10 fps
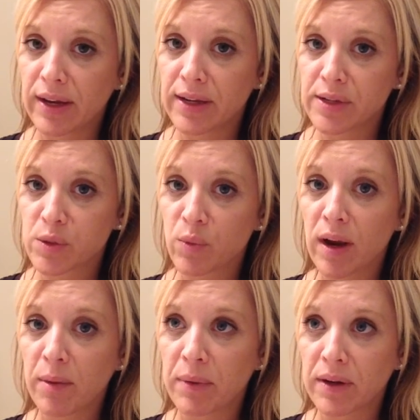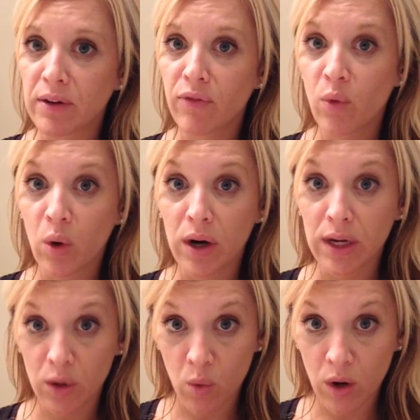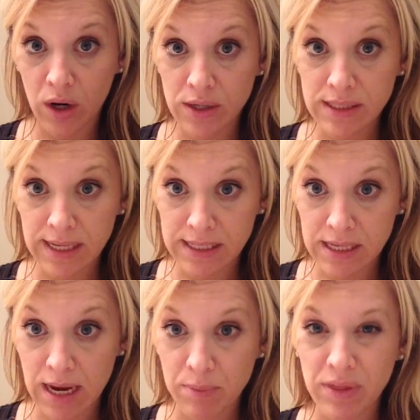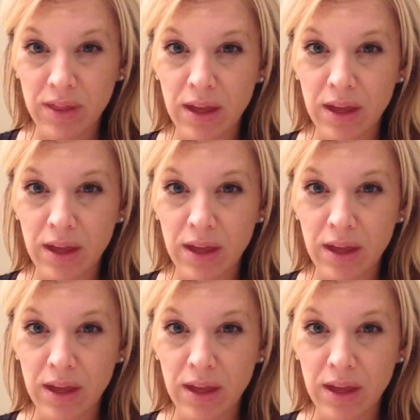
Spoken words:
is recommended for your skin type and